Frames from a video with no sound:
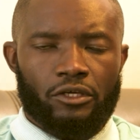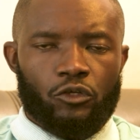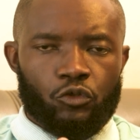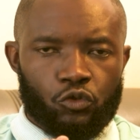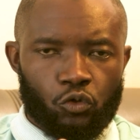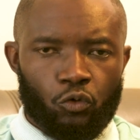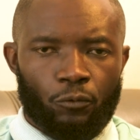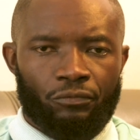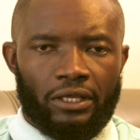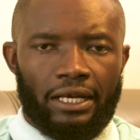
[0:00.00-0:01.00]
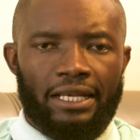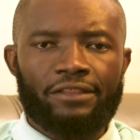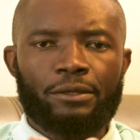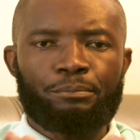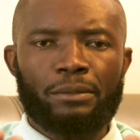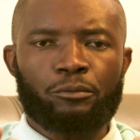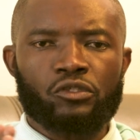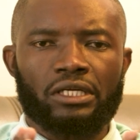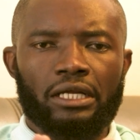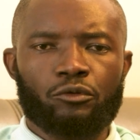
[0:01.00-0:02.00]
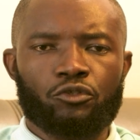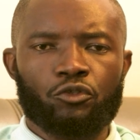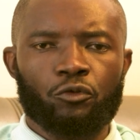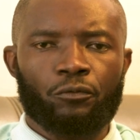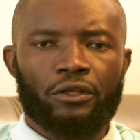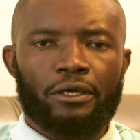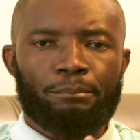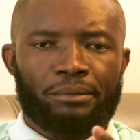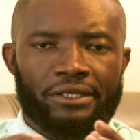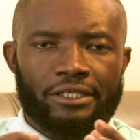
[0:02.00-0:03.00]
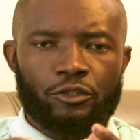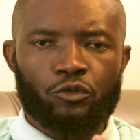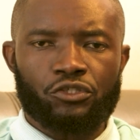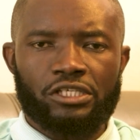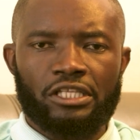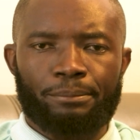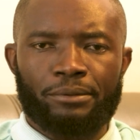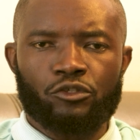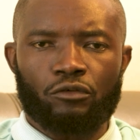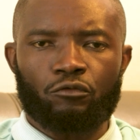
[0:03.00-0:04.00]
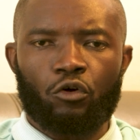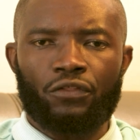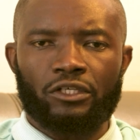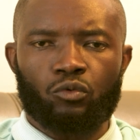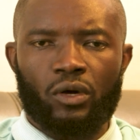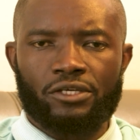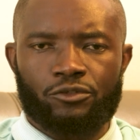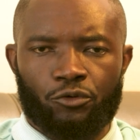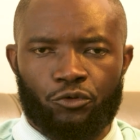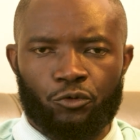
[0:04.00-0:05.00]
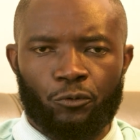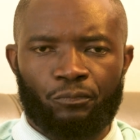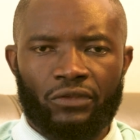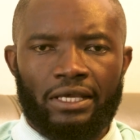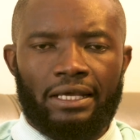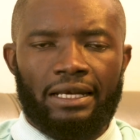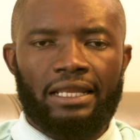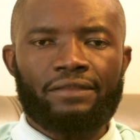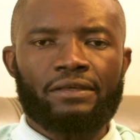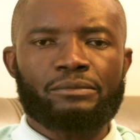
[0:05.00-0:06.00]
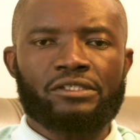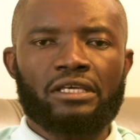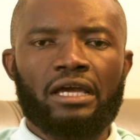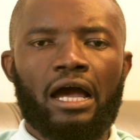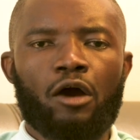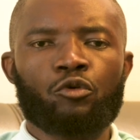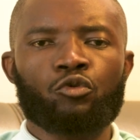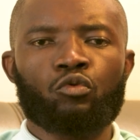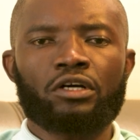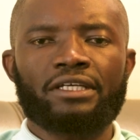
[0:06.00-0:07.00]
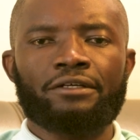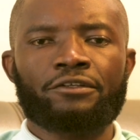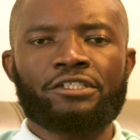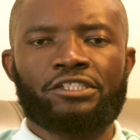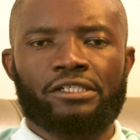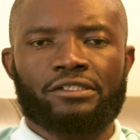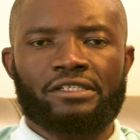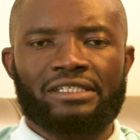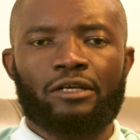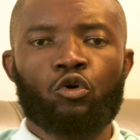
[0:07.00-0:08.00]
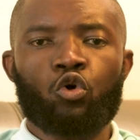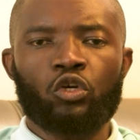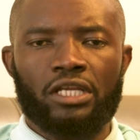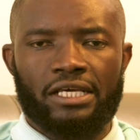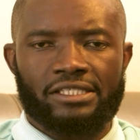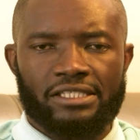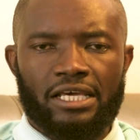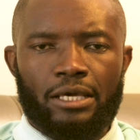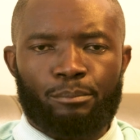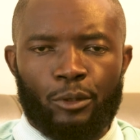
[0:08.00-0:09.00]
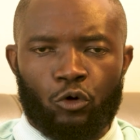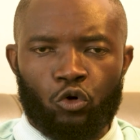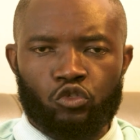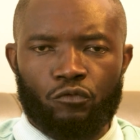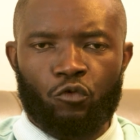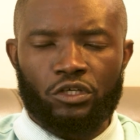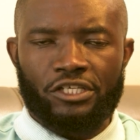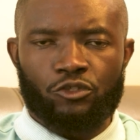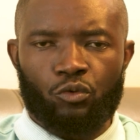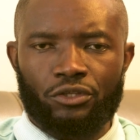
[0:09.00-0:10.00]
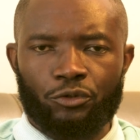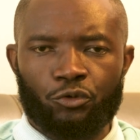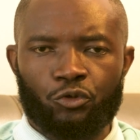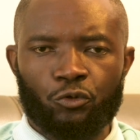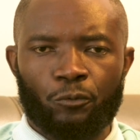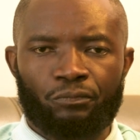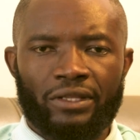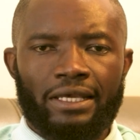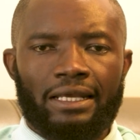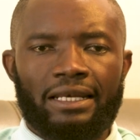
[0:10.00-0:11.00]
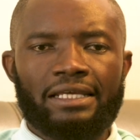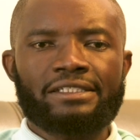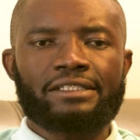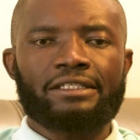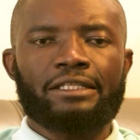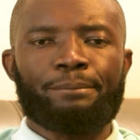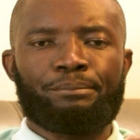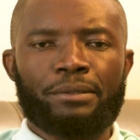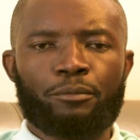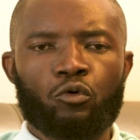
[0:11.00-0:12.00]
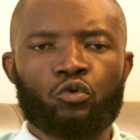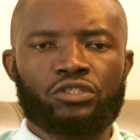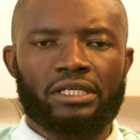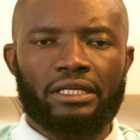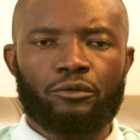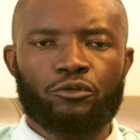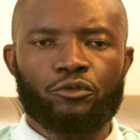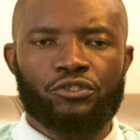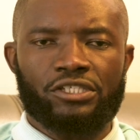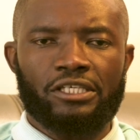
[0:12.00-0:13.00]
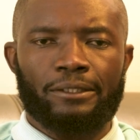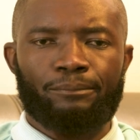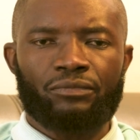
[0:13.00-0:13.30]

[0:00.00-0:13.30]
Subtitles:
So let the people surround you begin to see the peace of God that works through you. Let them see how you walk in righteousness and holiness because of what he's doing through you. Let the people who surround you see